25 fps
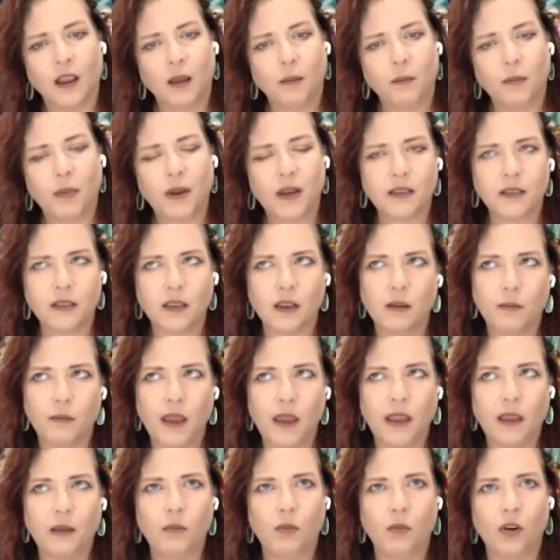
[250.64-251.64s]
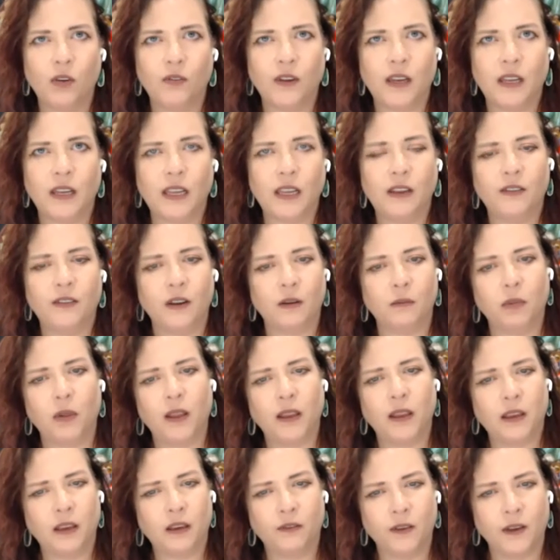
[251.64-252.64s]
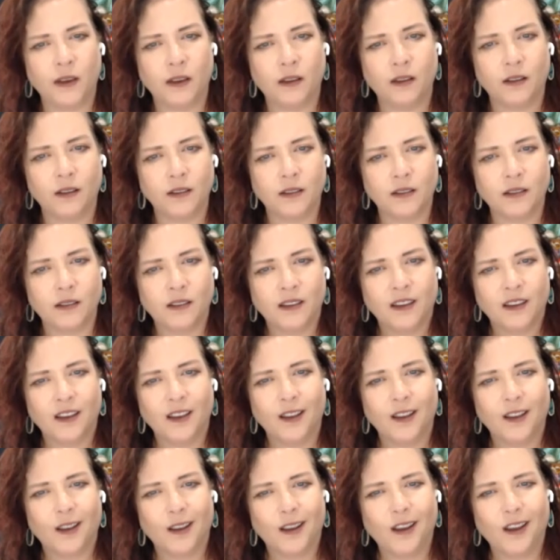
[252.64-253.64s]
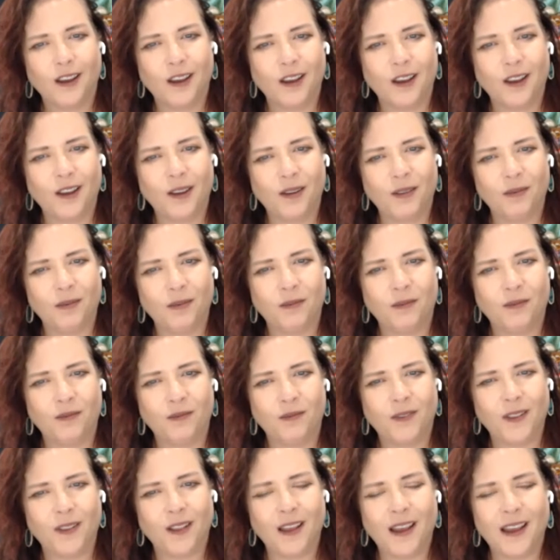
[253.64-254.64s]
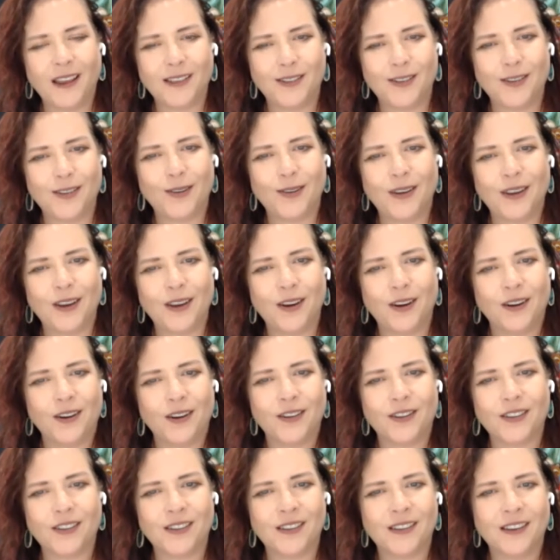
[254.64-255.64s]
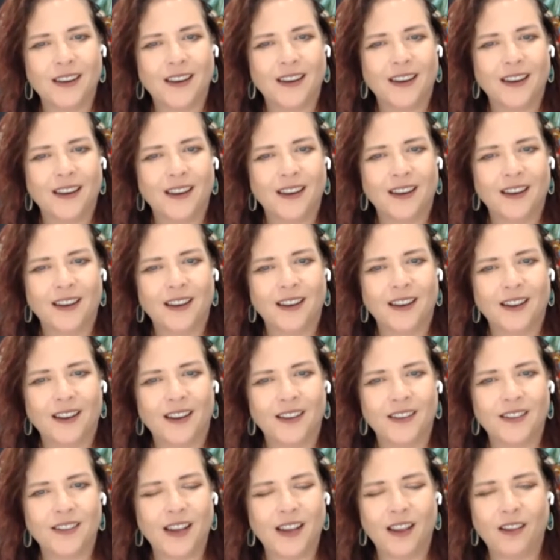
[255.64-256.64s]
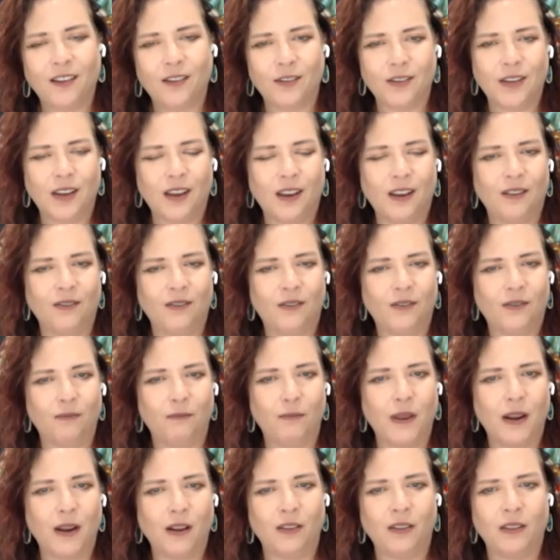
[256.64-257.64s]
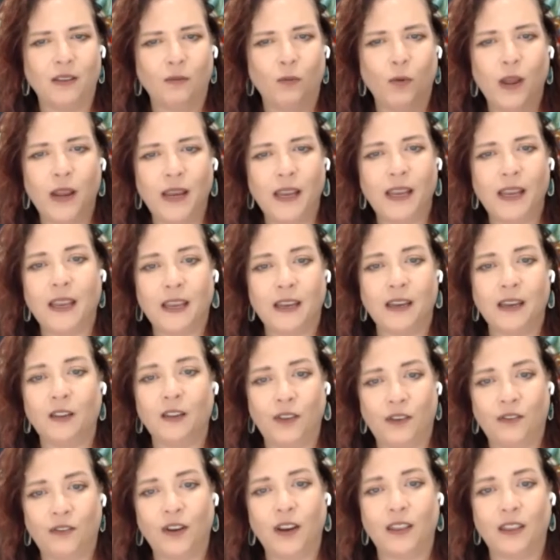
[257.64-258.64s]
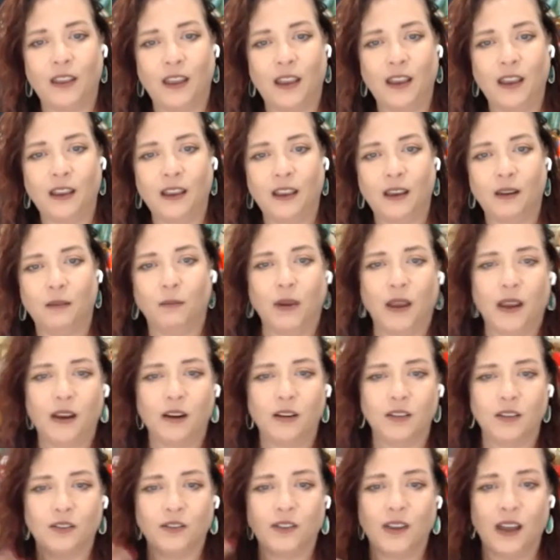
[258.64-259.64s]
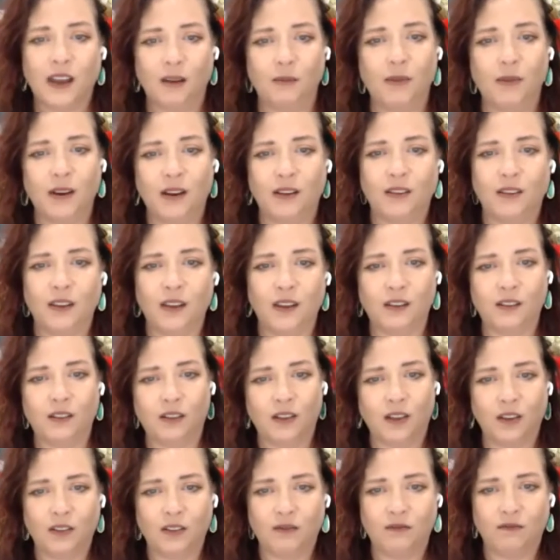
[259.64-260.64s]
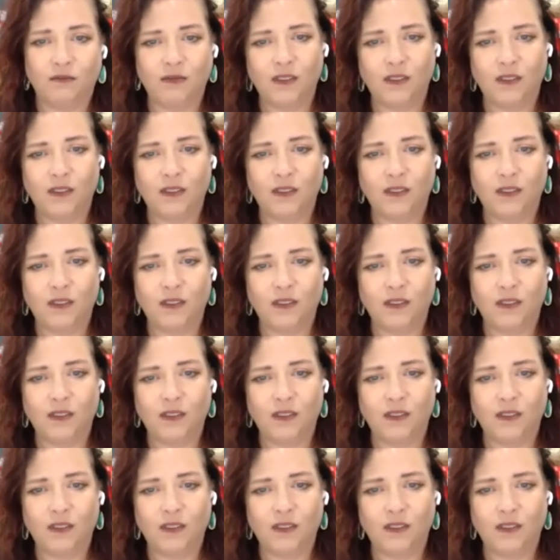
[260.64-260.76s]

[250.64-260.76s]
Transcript: But it's going to make it more of an even playing field. Um, for the last two years, sellers have been on the winning end of everything, and buyers have kind of been on the the